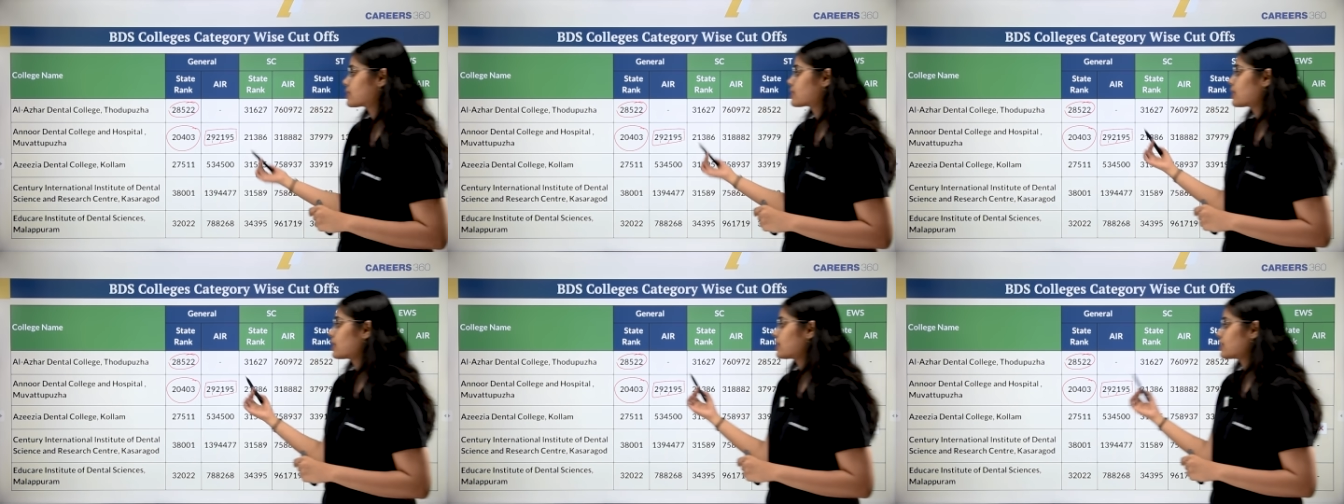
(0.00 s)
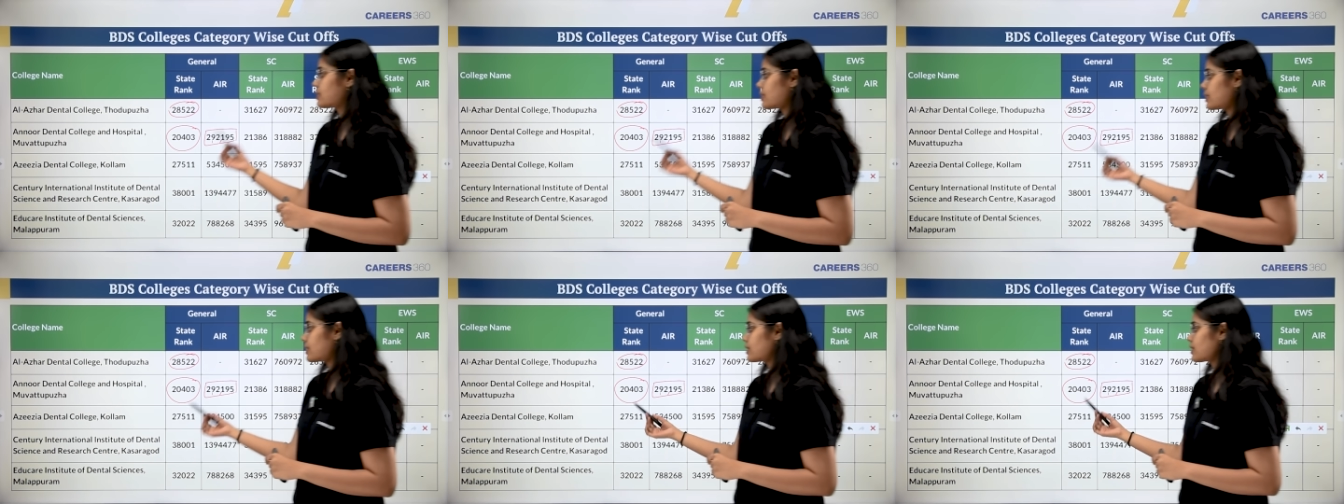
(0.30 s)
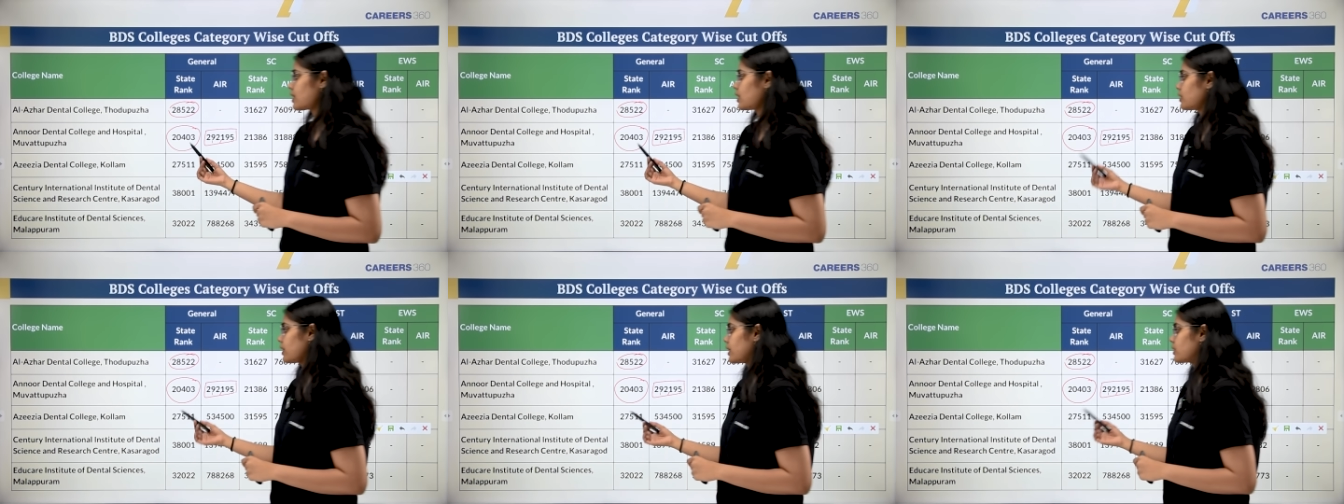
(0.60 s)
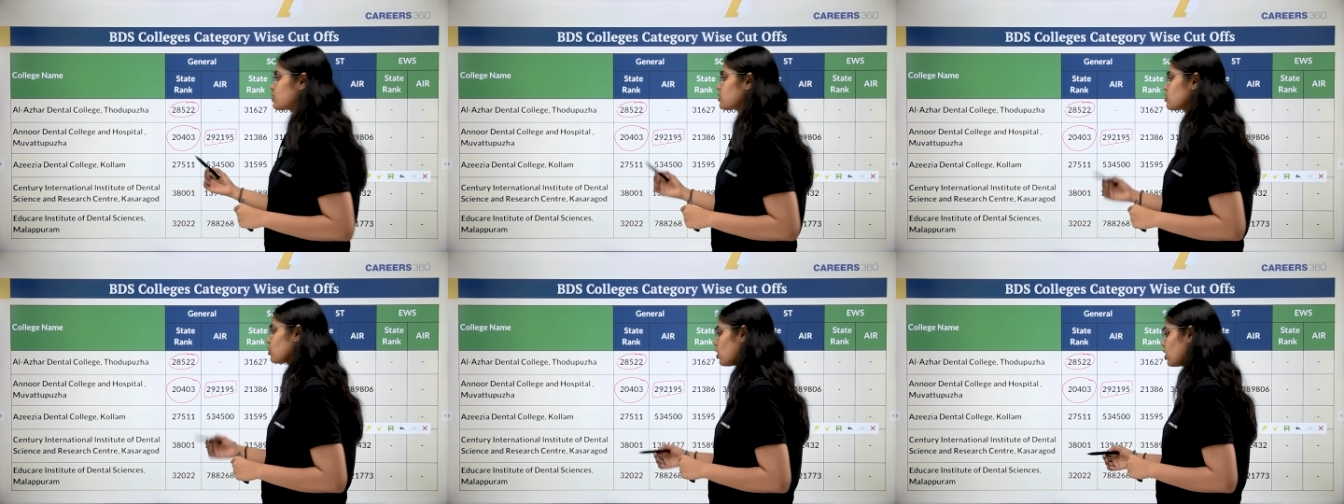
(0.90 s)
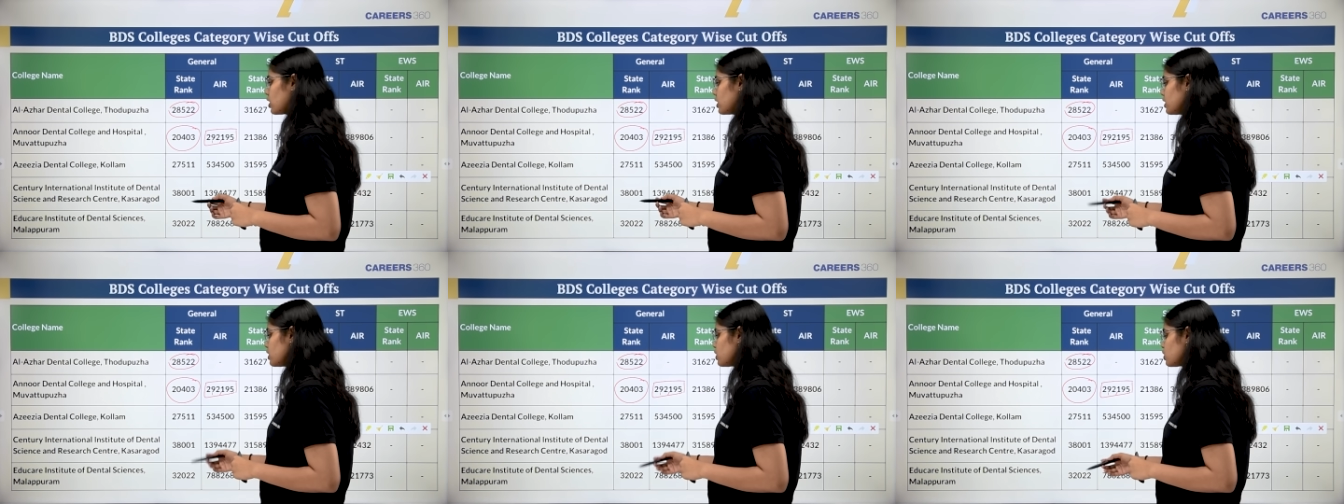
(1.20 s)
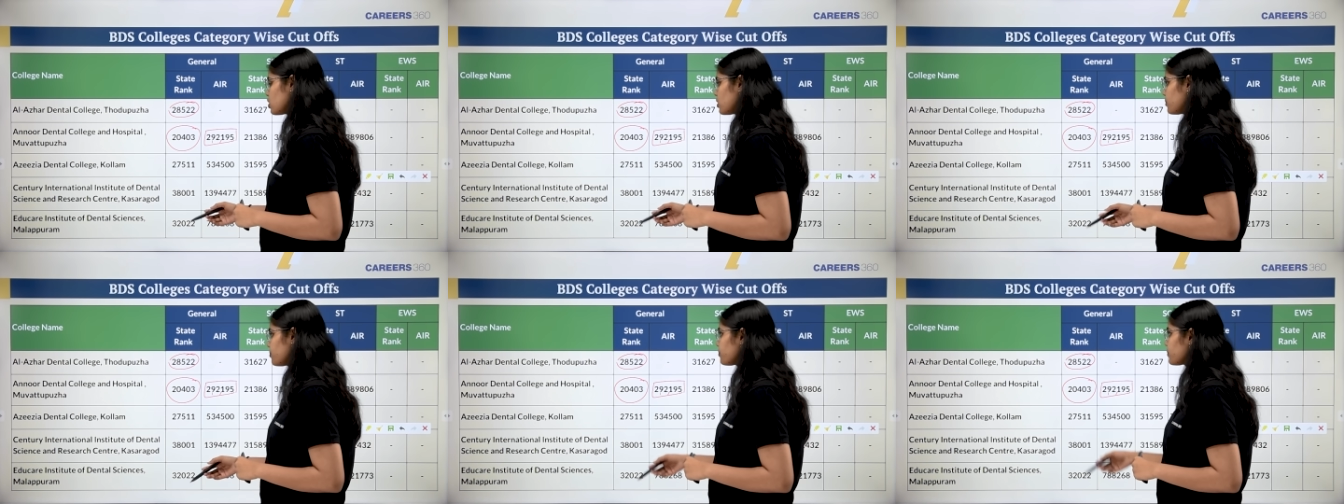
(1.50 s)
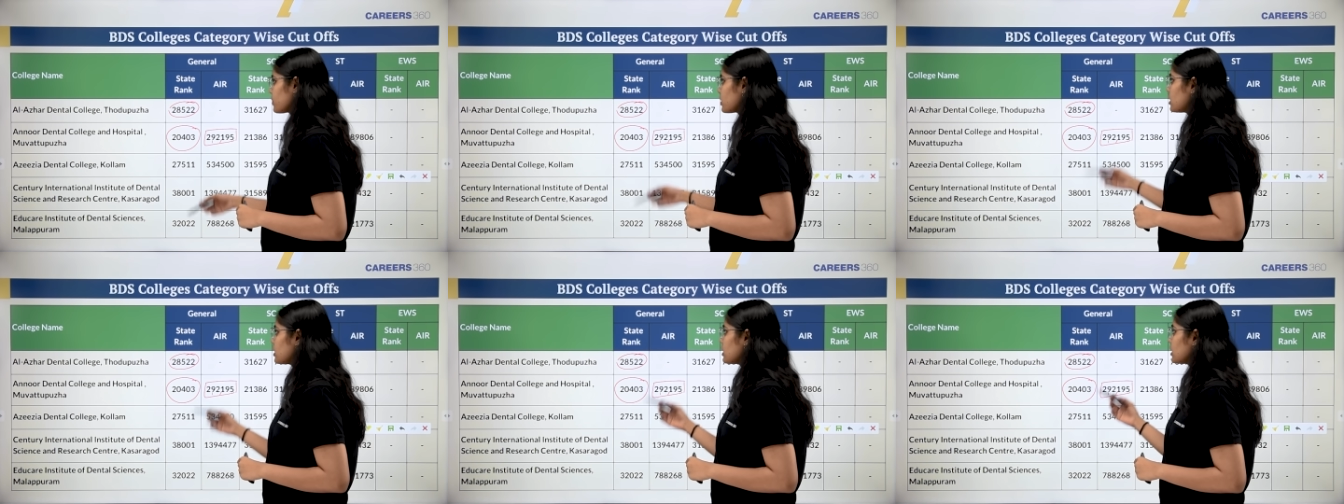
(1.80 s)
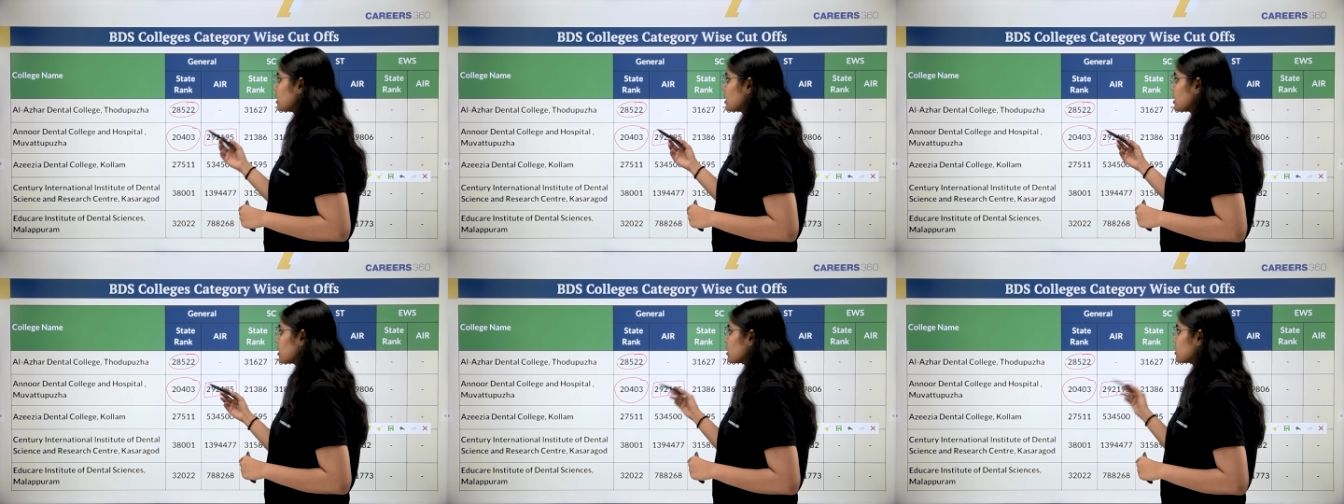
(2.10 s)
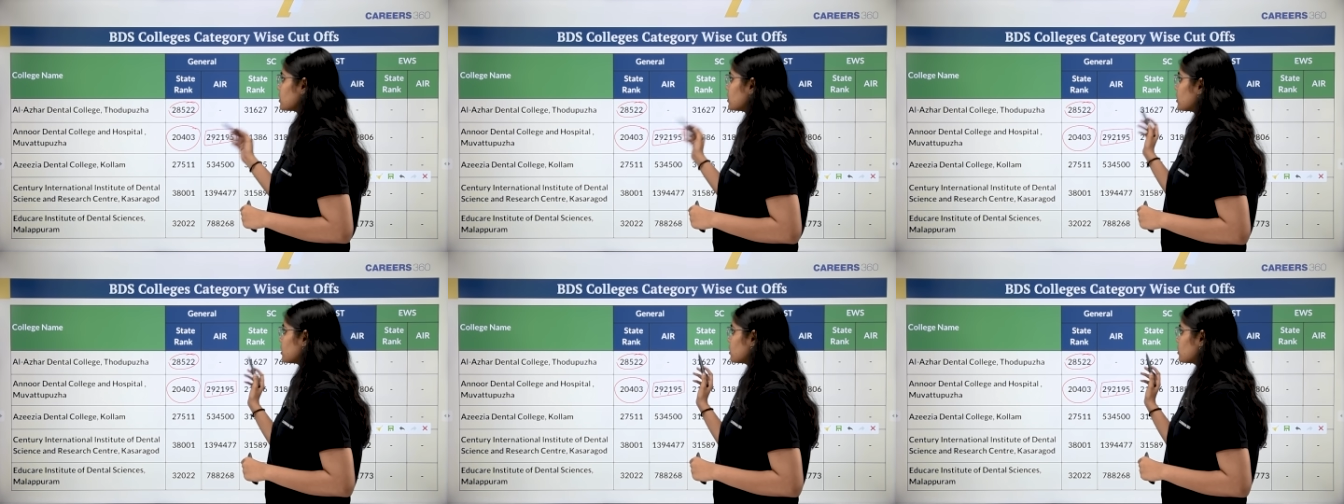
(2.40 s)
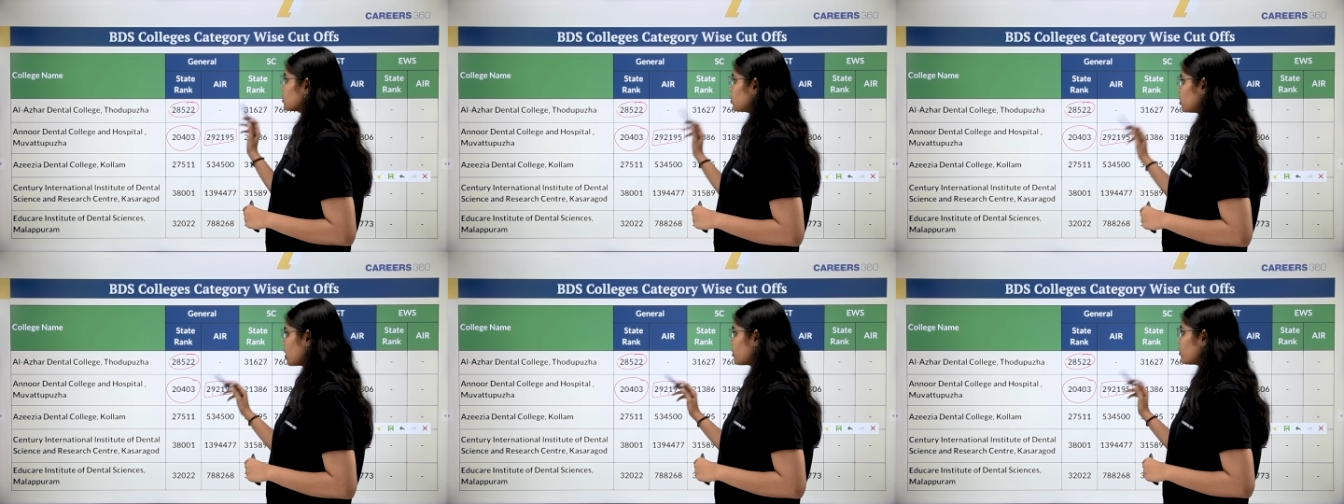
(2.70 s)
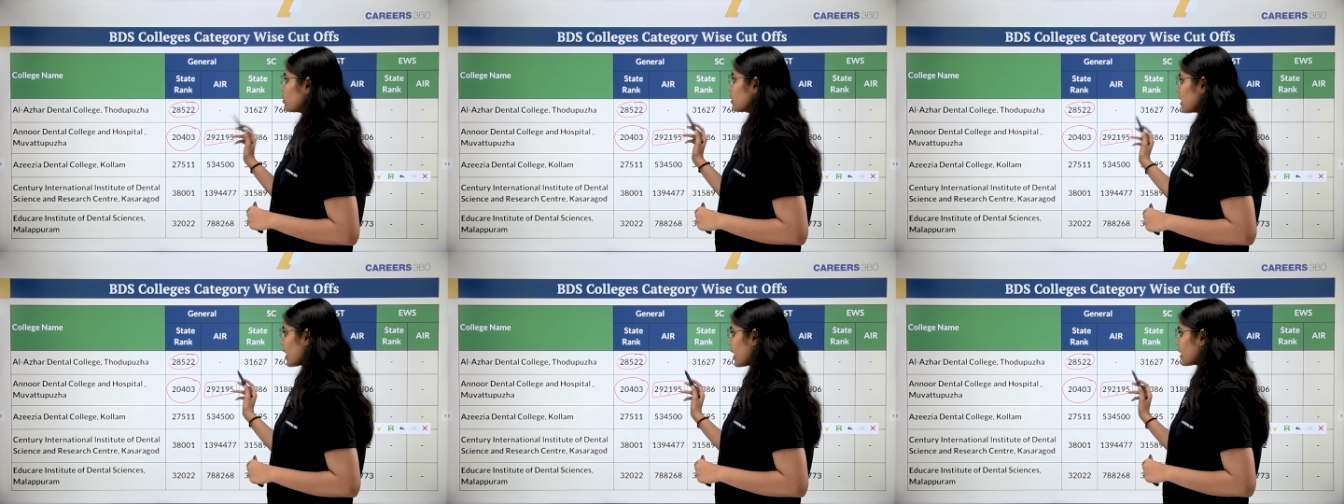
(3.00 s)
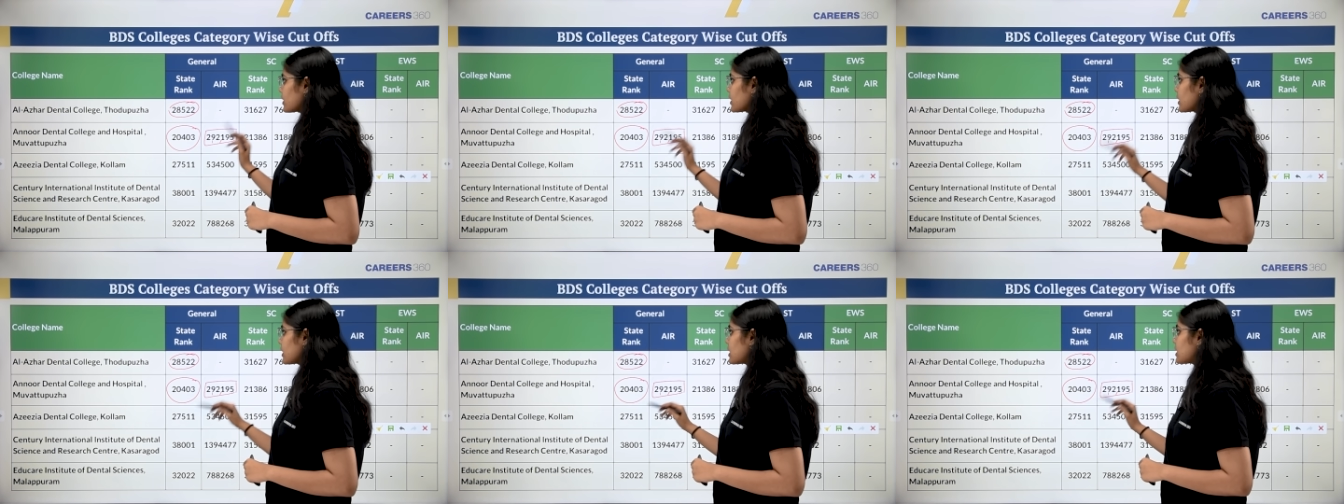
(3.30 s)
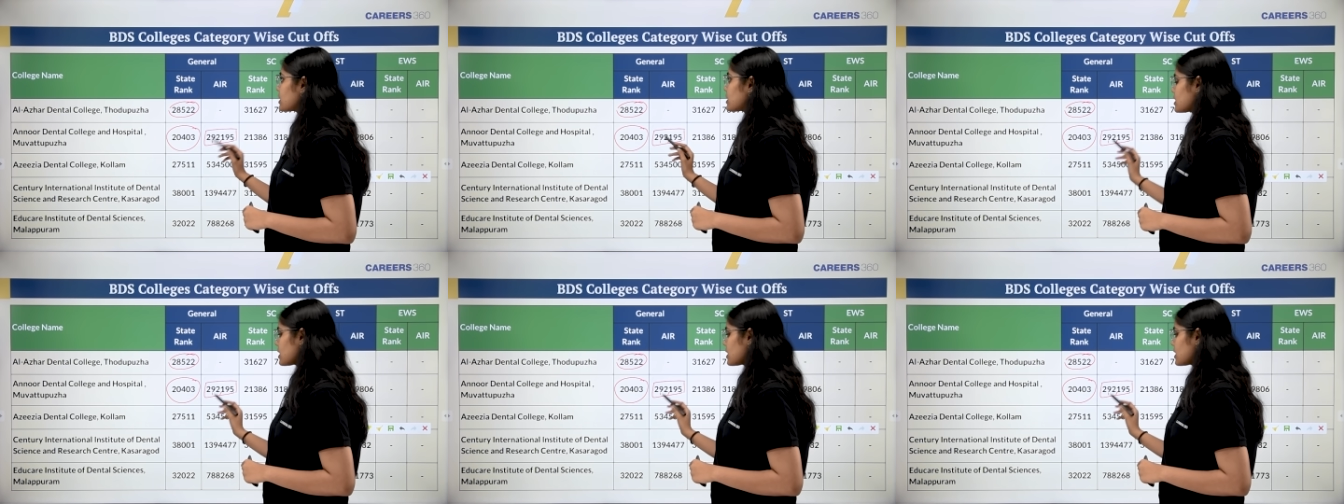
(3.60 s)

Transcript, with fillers: is Azizia Dental College. The general category